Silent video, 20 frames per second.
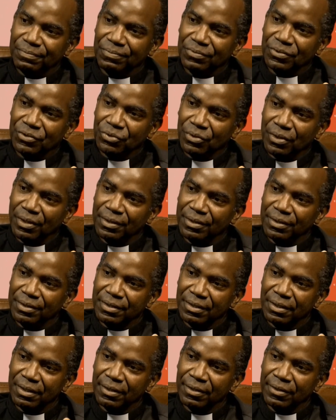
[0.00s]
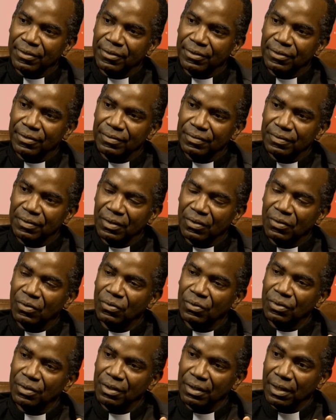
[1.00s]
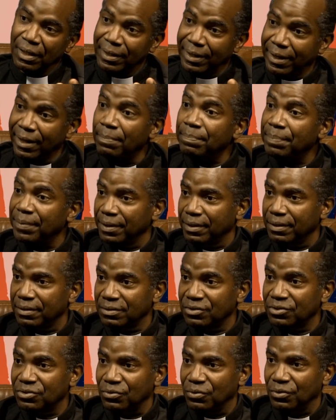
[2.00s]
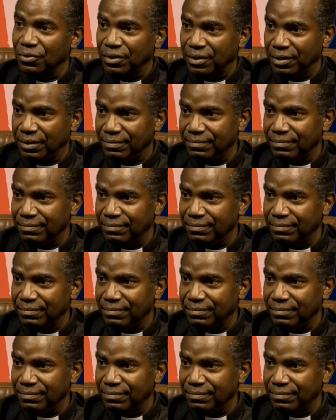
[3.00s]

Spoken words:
trying to tell an epic story.